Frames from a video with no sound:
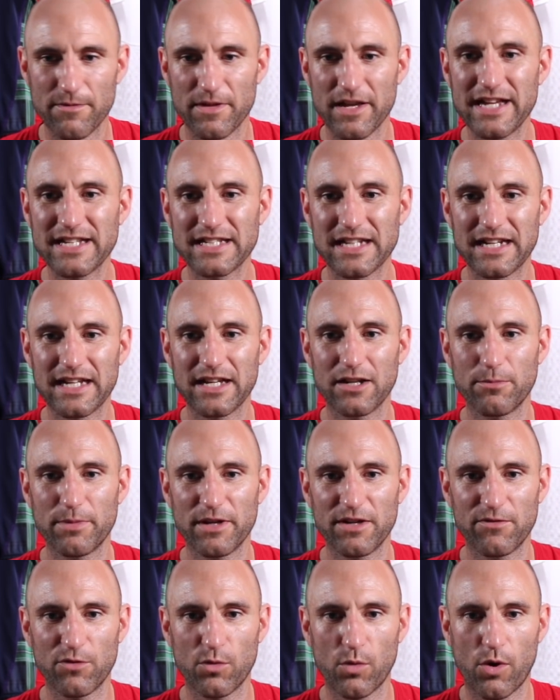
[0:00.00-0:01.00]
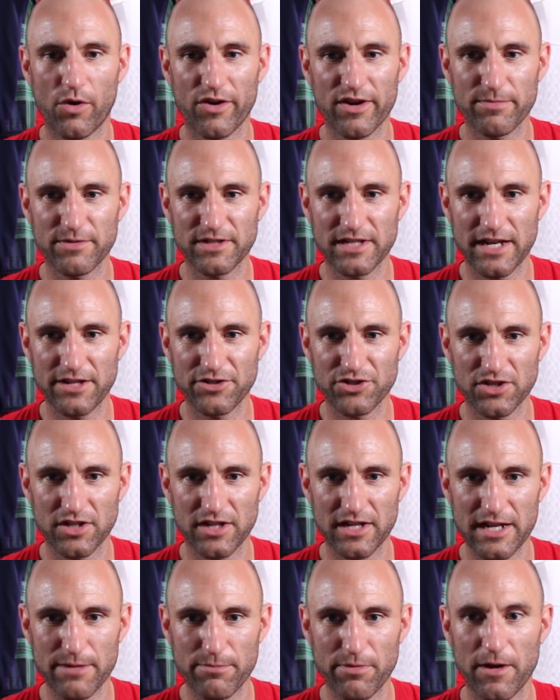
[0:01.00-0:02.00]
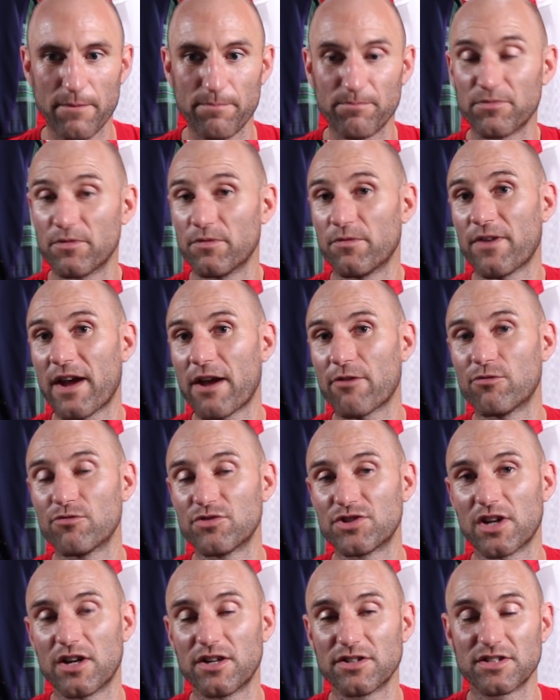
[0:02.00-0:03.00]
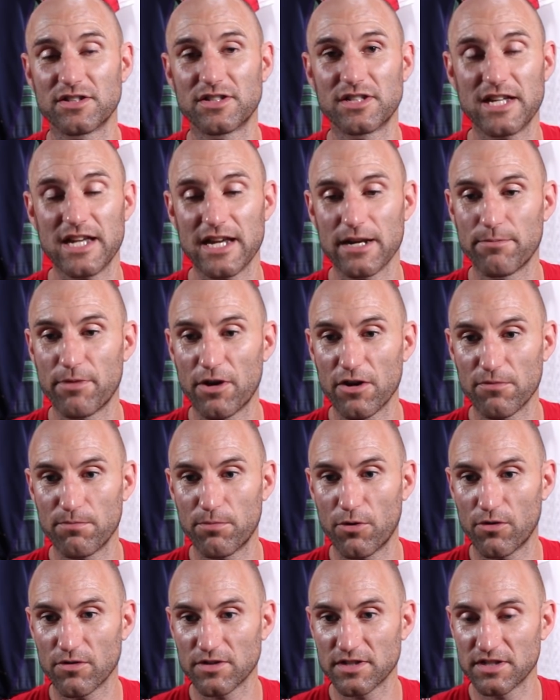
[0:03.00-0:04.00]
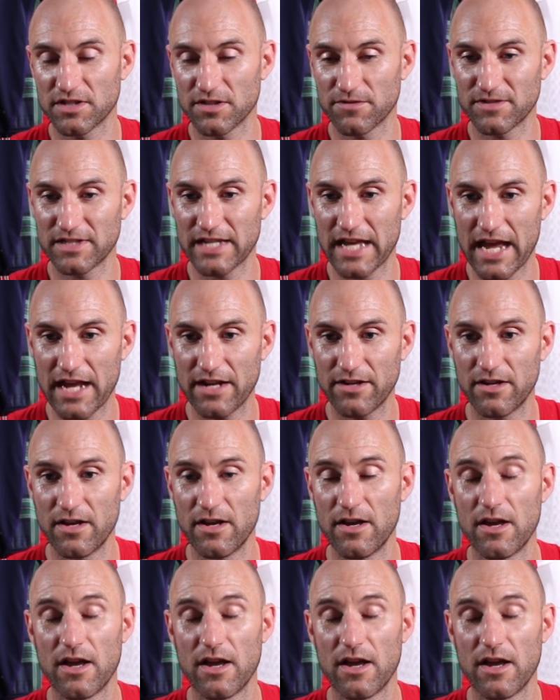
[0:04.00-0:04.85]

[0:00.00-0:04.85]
It's a little bit of a worry potentially, but Farrell does tick both boxes of 10,